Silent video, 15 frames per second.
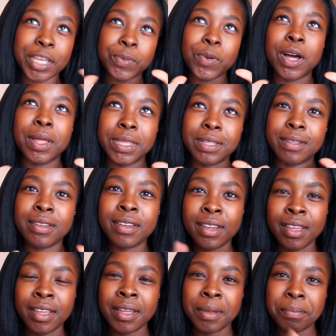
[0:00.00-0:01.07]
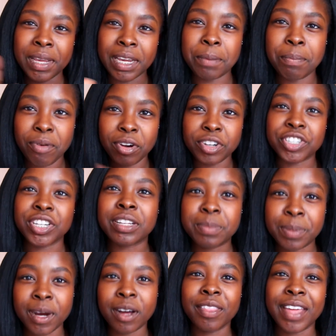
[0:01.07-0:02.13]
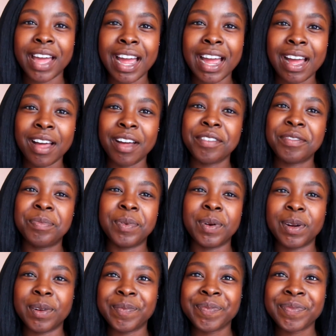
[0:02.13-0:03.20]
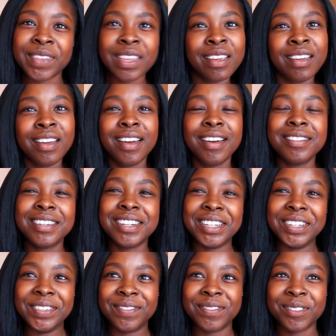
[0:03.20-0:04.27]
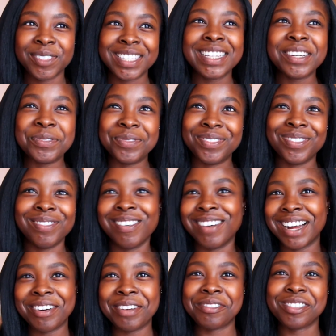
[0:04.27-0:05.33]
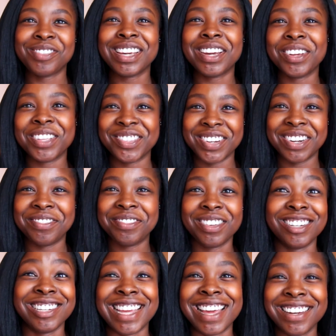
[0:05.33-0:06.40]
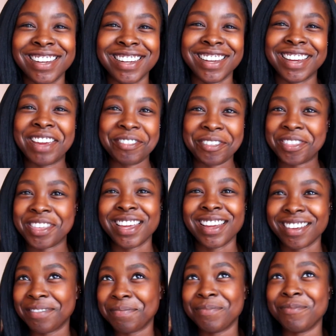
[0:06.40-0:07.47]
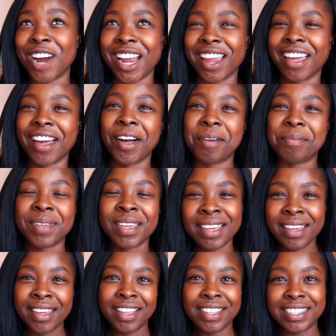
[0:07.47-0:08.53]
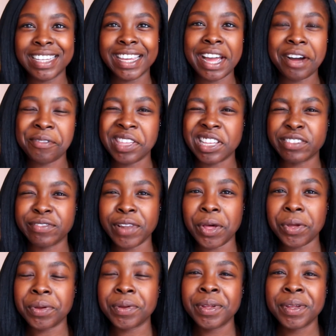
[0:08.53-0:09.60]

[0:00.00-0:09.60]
the one big project part that I have. But I don't know. We'll see how everything goes when I finish editing everything and writing it up, and see how things flow.